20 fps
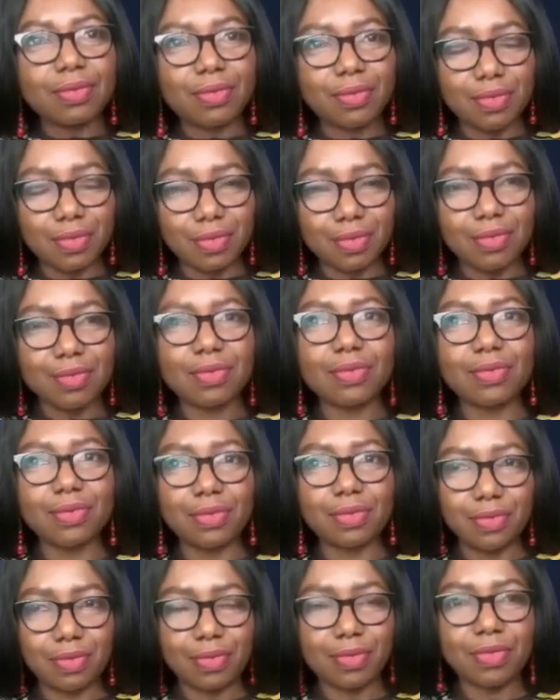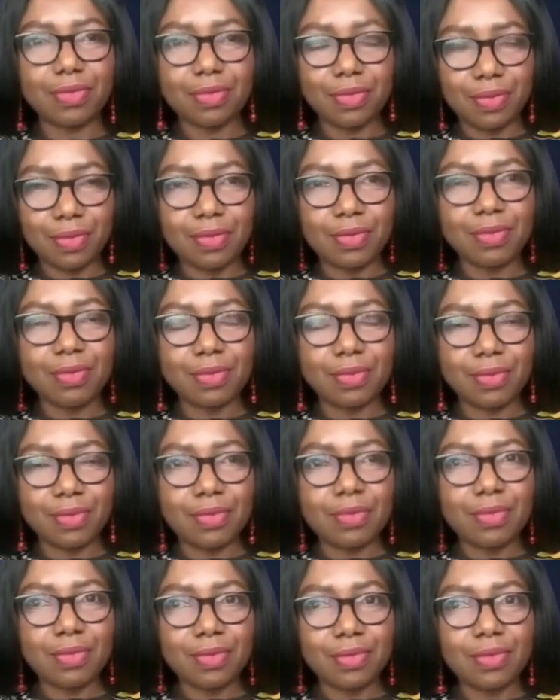
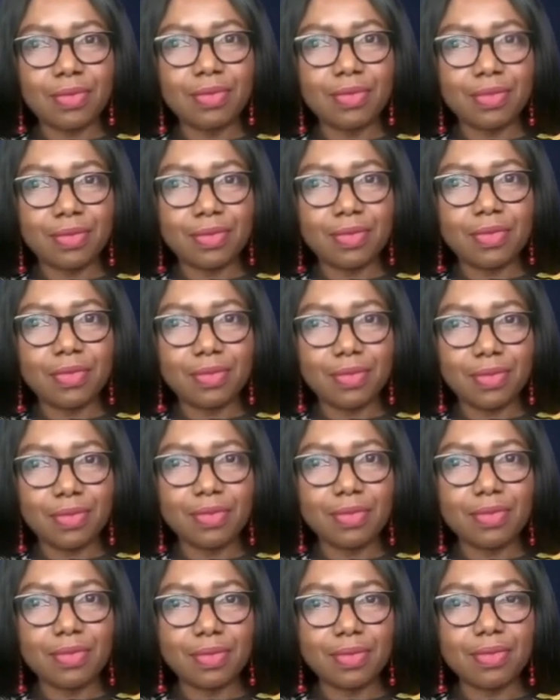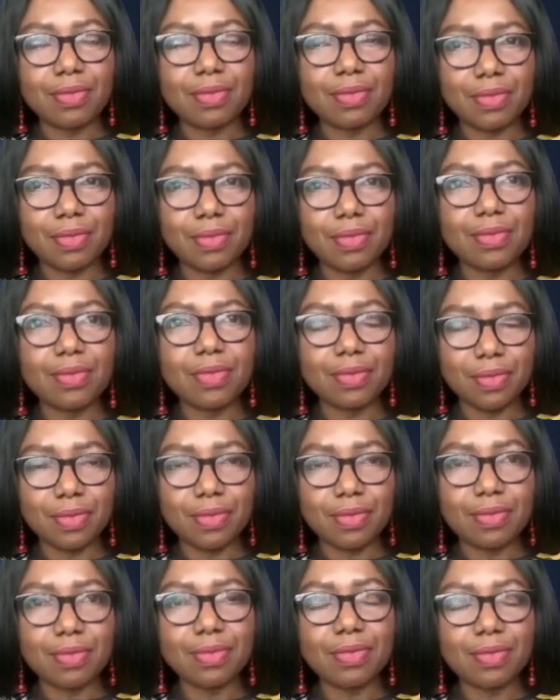
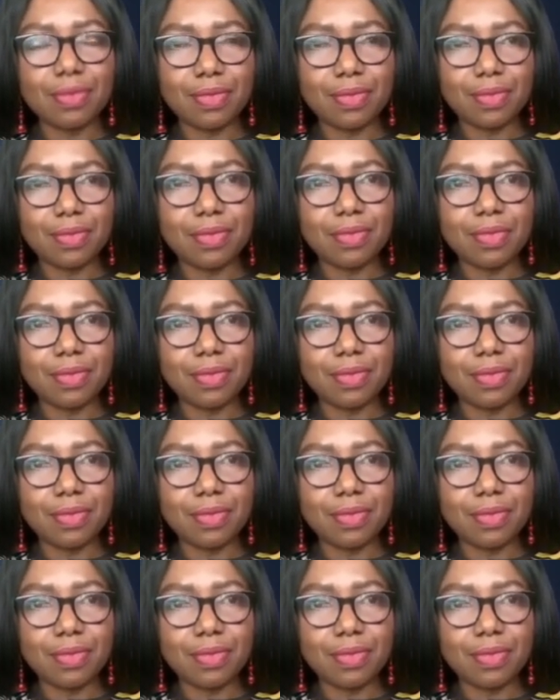The person shown says nothing.